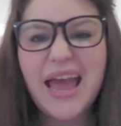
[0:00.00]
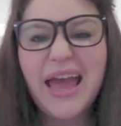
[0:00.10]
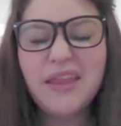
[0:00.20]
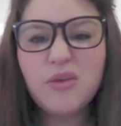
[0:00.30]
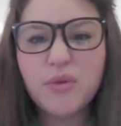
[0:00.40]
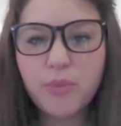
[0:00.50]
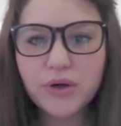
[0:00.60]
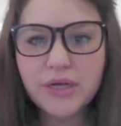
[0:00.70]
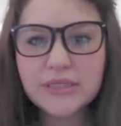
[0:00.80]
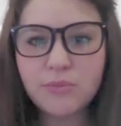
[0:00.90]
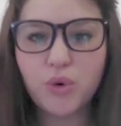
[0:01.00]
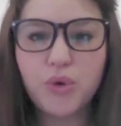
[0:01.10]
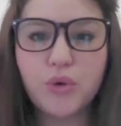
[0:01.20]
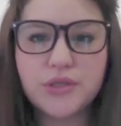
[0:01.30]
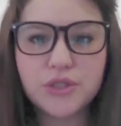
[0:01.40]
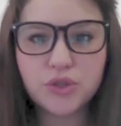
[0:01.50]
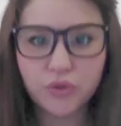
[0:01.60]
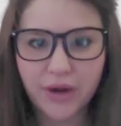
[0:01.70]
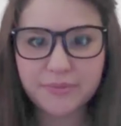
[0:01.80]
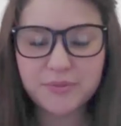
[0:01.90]
And the report is more your
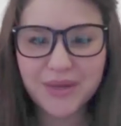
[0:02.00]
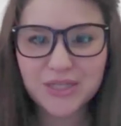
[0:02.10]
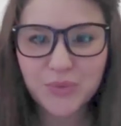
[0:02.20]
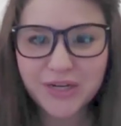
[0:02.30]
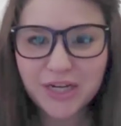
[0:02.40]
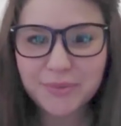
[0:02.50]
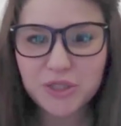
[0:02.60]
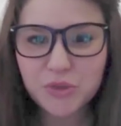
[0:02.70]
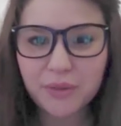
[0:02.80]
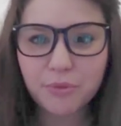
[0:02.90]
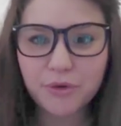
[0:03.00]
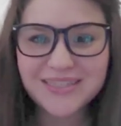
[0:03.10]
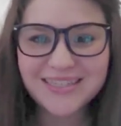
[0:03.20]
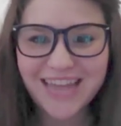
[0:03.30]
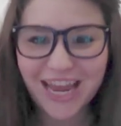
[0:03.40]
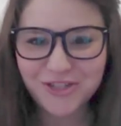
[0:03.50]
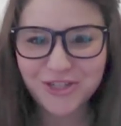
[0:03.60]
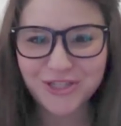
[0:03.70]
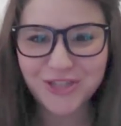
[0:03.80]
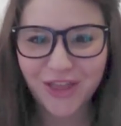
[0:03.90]
script because we're going to be doing
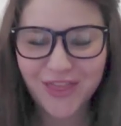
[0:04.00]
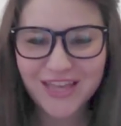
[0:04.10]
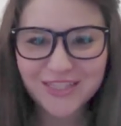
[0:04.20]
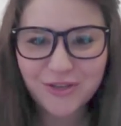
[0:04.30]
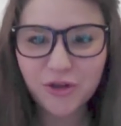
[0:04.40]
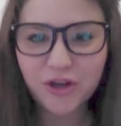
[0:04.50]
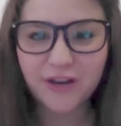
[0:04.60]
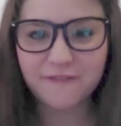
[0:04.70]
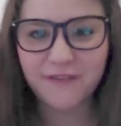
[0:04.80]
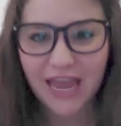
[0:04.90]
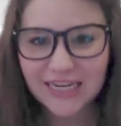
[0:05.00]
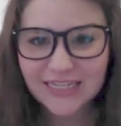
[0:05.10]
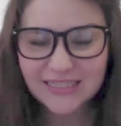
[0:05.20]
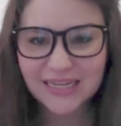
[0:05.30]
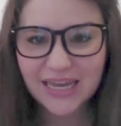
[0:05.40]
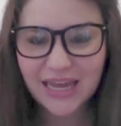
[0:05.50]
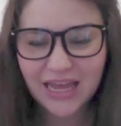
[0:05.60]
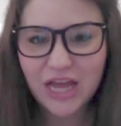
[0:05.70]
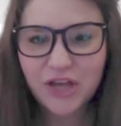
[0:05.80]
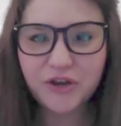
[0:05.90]
presentations on this. So you're going to find a city.
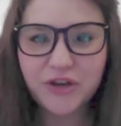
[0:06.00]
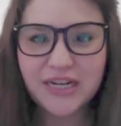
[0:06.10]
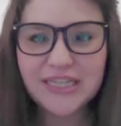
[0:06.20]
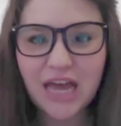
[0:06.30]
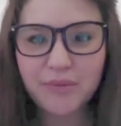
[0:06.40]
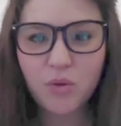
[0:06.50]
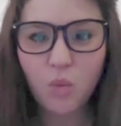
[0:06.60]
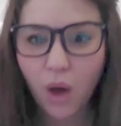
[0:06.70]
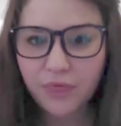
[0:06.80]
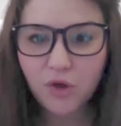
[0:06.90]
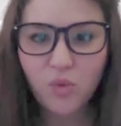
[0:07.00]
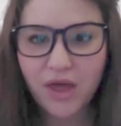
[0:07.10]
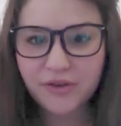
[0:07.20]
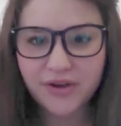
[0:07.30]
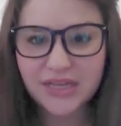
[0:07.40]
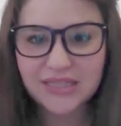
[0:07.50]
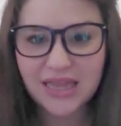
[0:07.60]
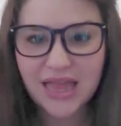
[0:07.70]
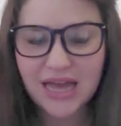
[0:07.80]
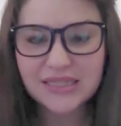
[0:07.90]
You're going to tell me what the weather is in
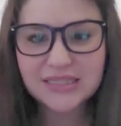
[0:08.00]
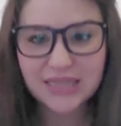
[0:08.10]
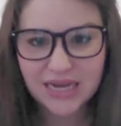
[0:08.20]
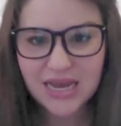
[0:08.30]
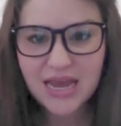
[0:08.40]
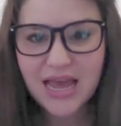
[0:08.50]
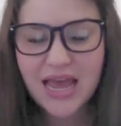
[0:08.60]
that city.